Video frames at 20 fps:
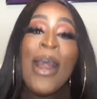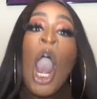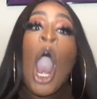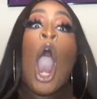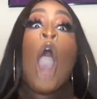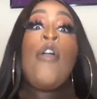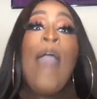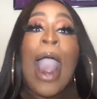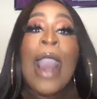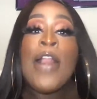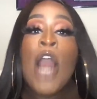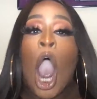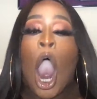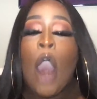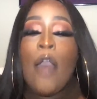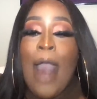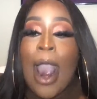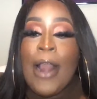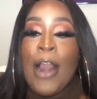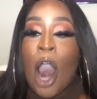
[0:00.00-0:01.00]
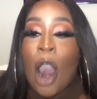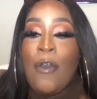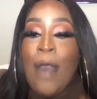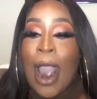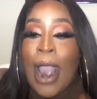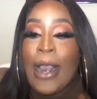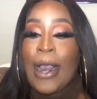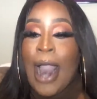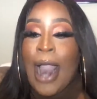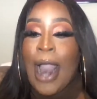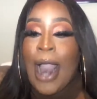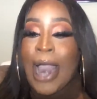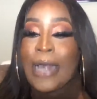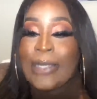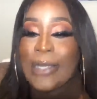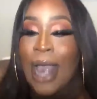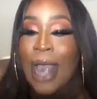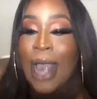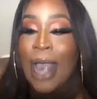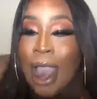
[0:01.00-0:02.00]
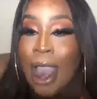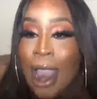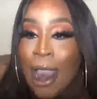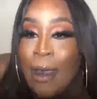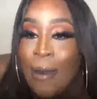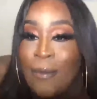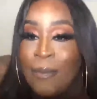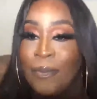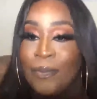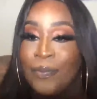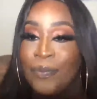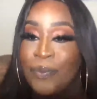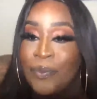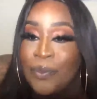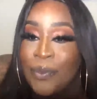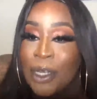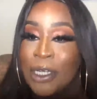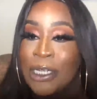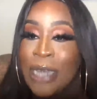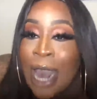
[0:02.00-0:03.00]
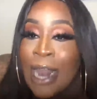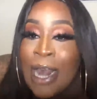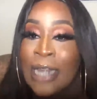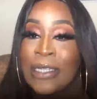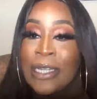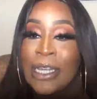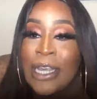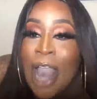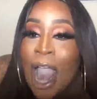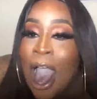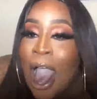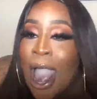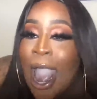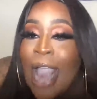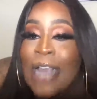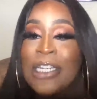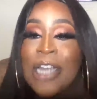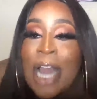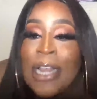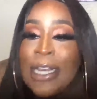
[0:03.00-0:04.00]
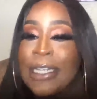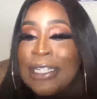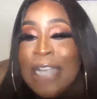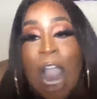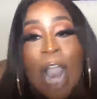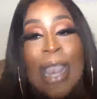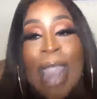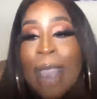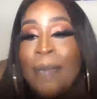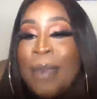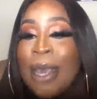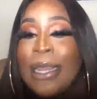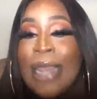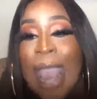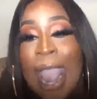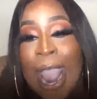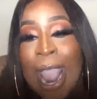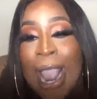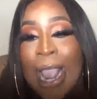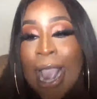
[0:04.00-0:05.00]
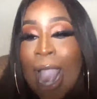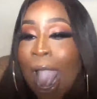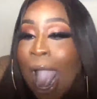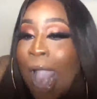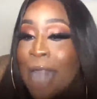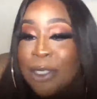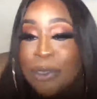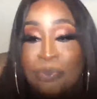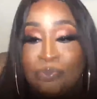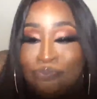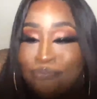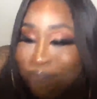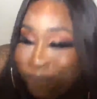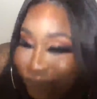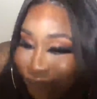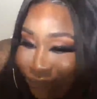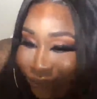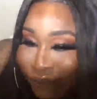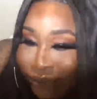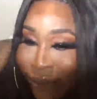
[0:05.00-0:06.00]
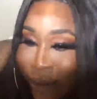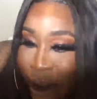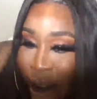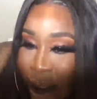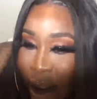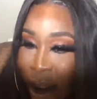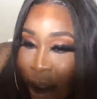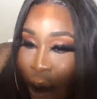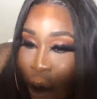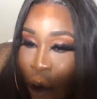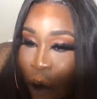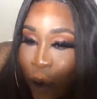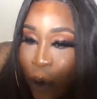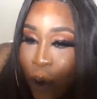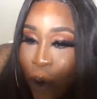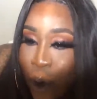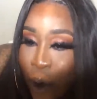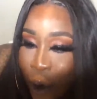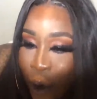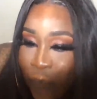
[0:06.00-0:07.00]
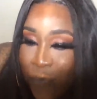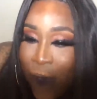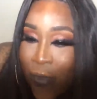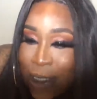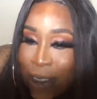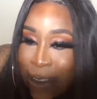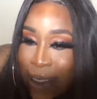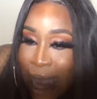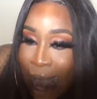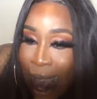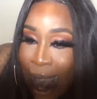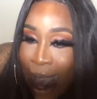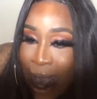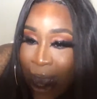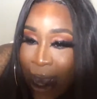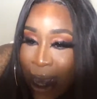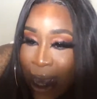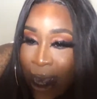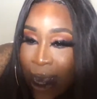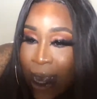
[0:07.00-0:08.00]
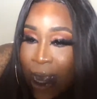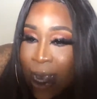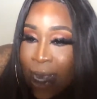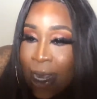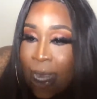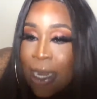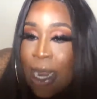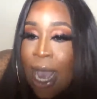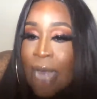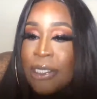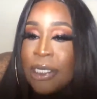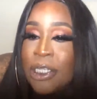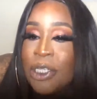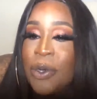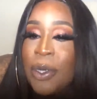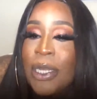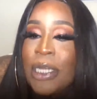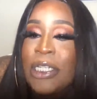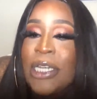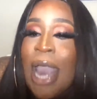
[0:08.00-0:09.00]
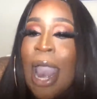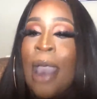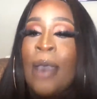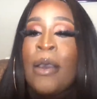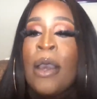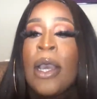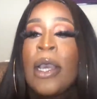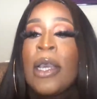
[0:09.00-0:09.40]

All right, guys. Shout out to y'all. Hey, Shanice, y'all came in late. Who fault is that? Can Acha join the chat?